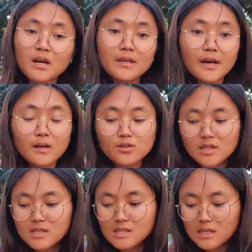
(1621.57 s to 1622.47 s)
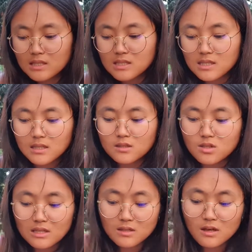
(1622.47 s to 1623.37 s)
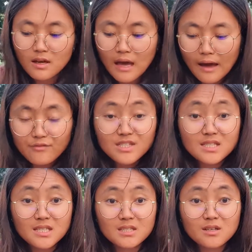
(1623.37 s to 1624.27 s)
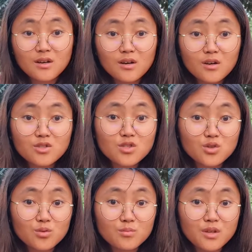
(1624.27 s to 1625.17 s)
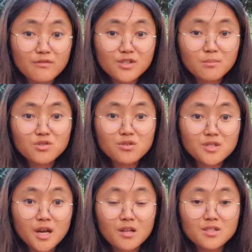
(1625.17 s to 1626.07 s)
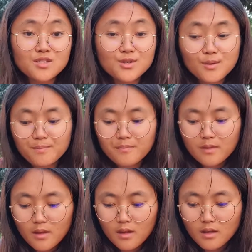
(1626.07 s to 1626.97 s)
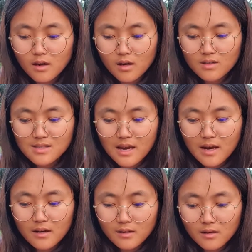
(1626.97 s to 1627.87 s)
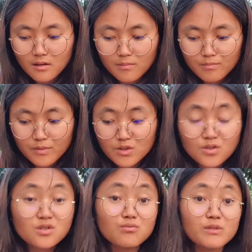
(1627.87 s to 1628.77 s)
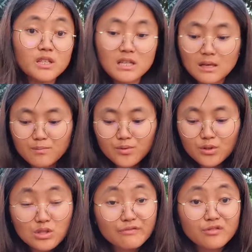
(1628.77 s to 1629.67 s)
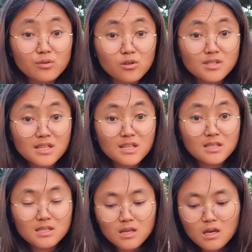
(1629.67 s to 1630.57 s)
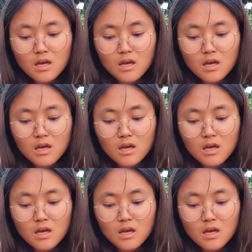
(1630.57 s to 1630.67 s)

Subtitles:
yeah, I couldn't see anything. So I visited the tombs of some sultans there. It was really like beautiful things.